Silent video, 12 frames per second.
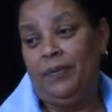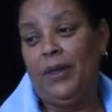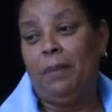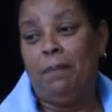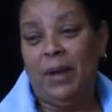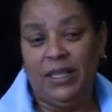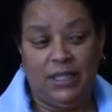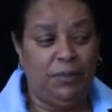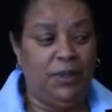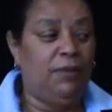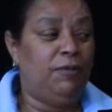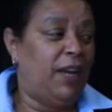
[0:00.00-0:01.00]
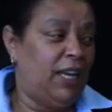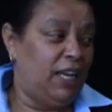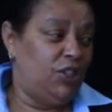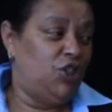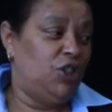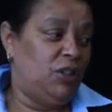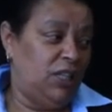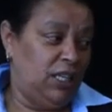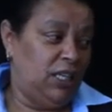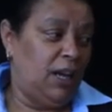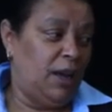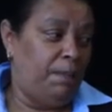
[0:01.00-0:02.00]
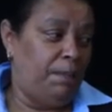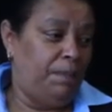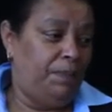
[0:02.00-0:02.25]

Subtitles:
There must be financial income.